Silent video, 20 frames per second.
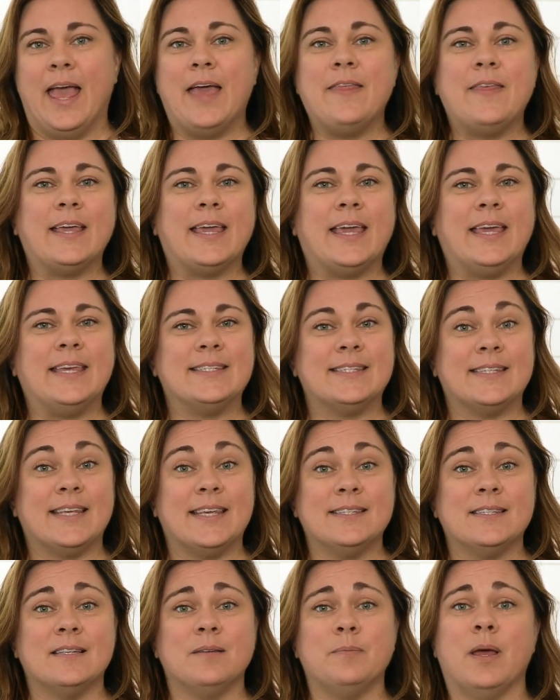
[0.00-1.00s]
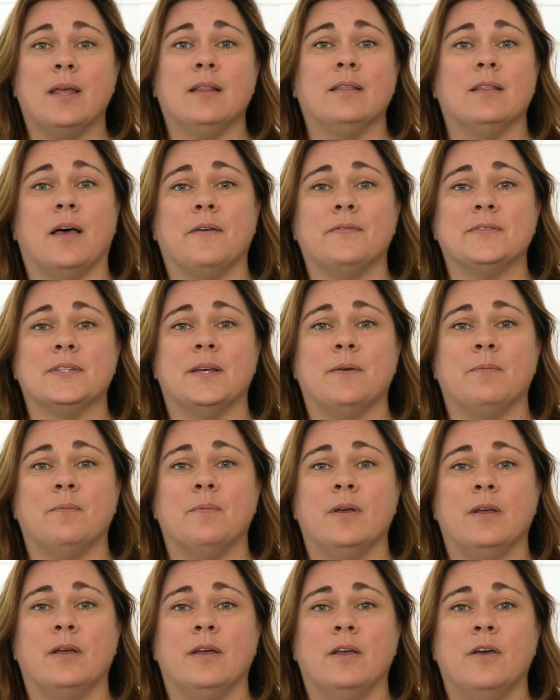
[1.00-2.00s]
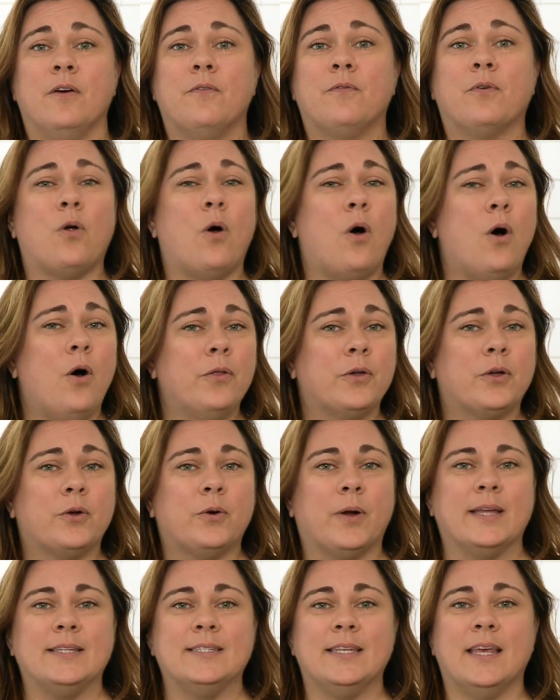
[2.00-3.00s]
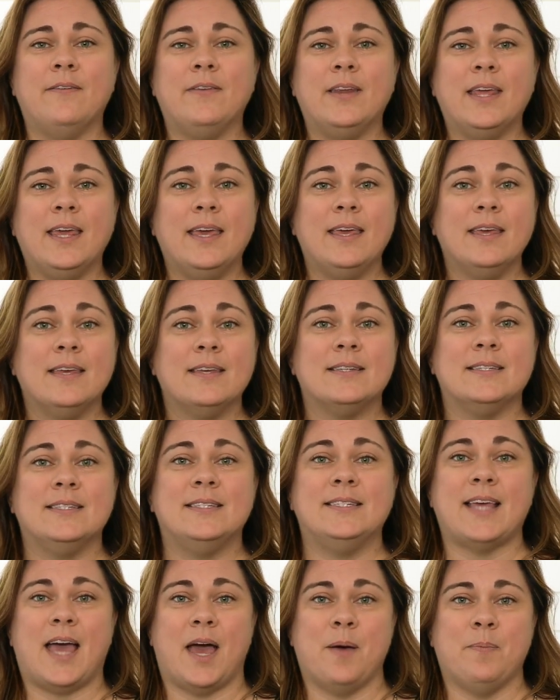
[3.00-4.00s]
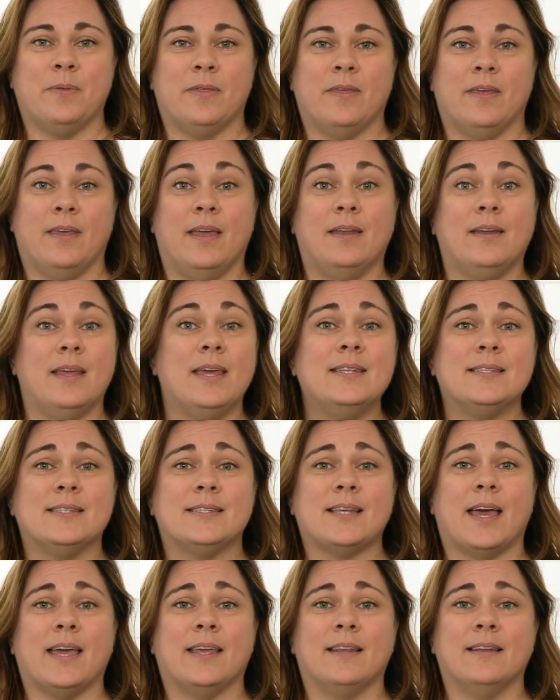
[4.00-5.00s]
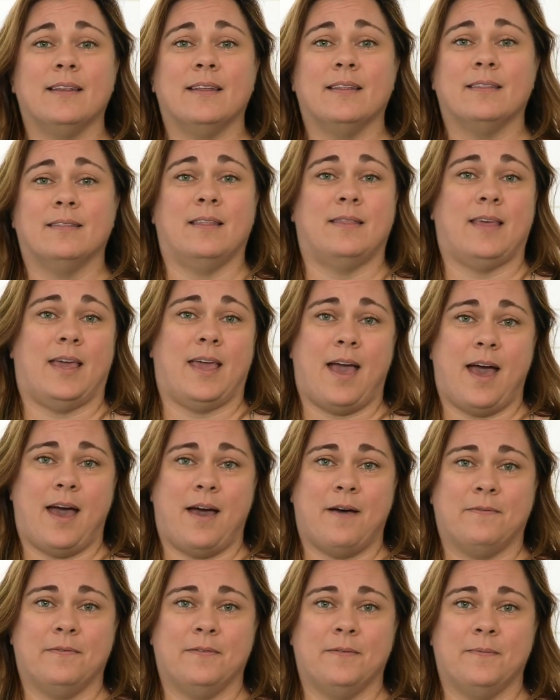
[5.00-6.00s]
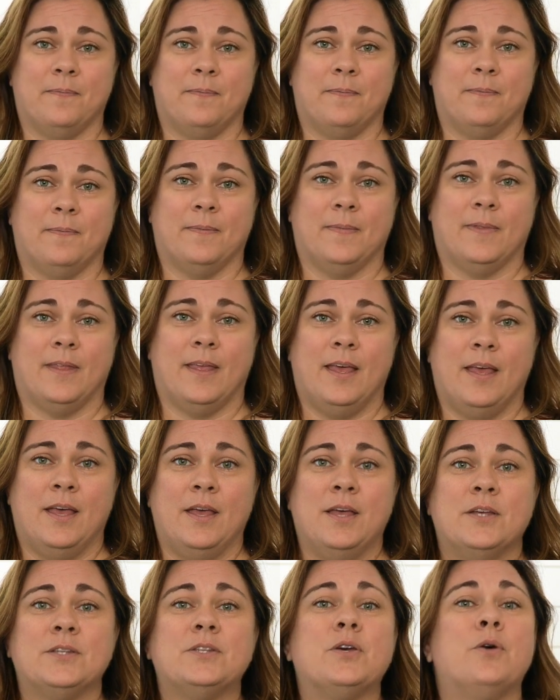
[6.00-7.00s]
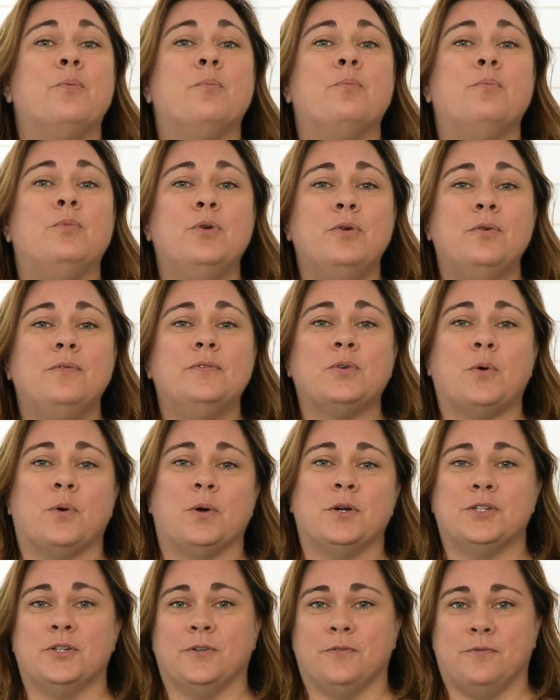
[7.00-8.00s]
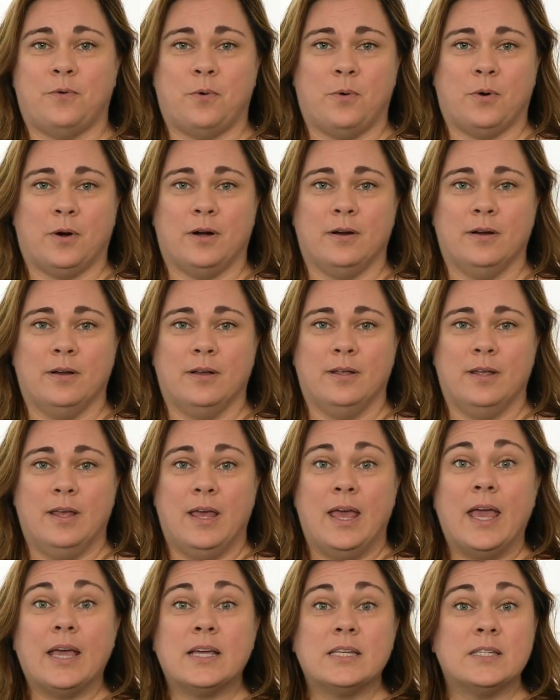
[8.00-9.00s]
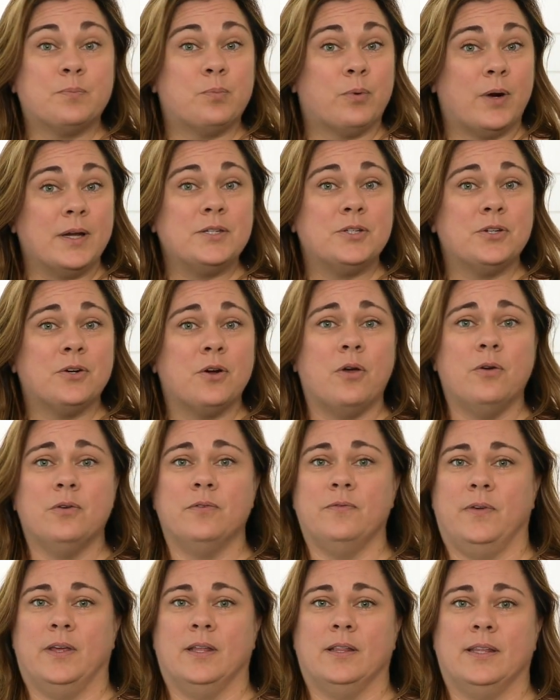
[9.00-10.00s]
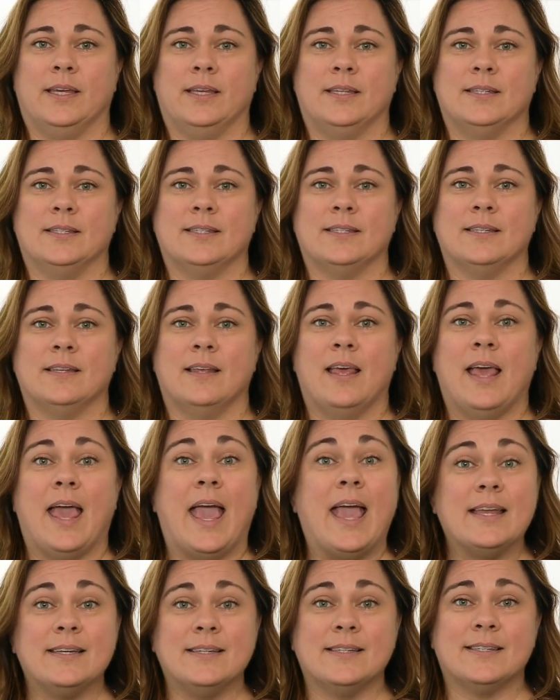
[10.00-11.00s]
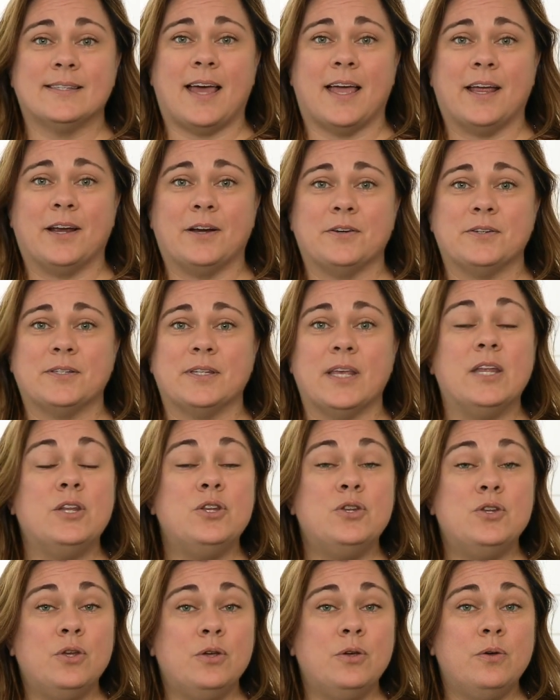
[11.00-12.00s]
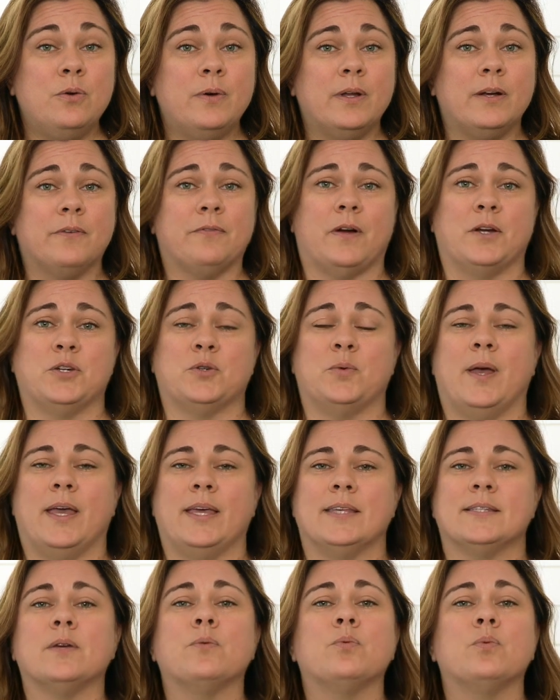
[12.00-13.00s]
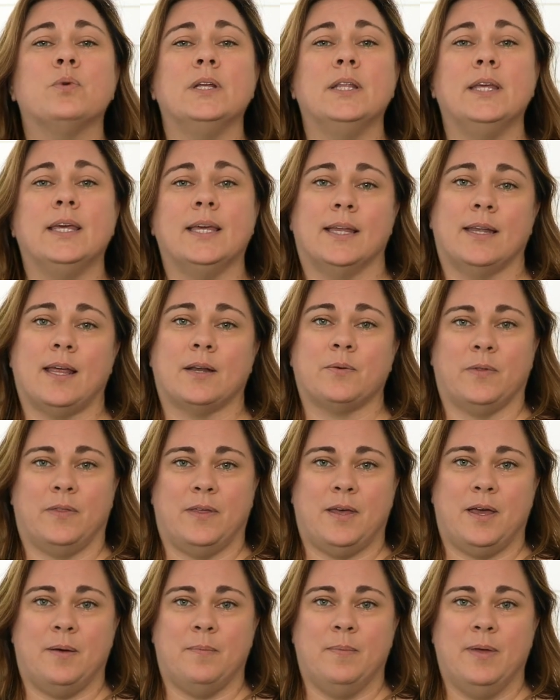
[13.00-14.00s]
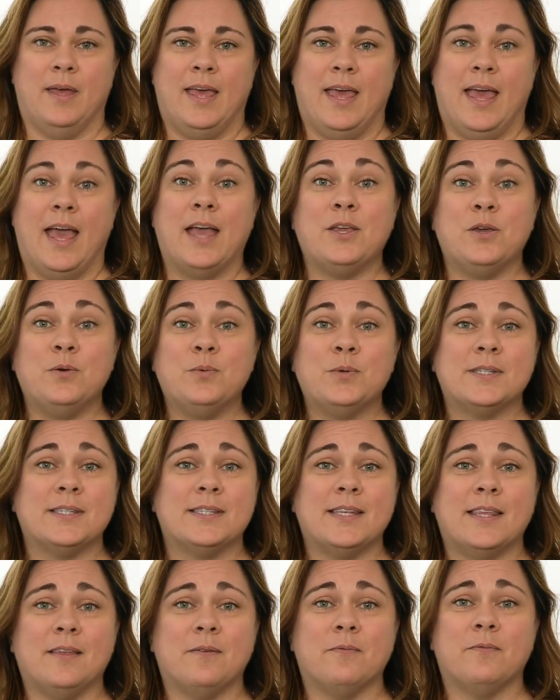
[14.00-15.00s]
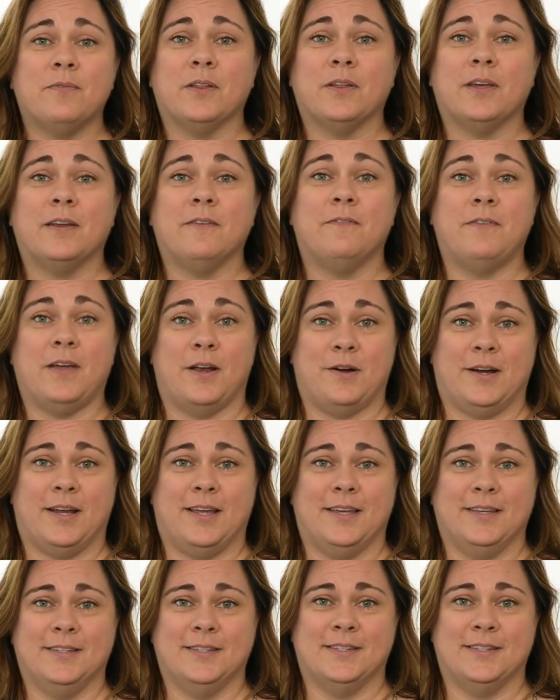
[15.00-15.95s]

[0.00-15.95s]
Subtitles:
and that He sees them and loves them for all the creativity, depth, and insight that they have. So move towards your 4, express your own feelings and desires in new and fresh ways that really connect with them, and you will see them feeling very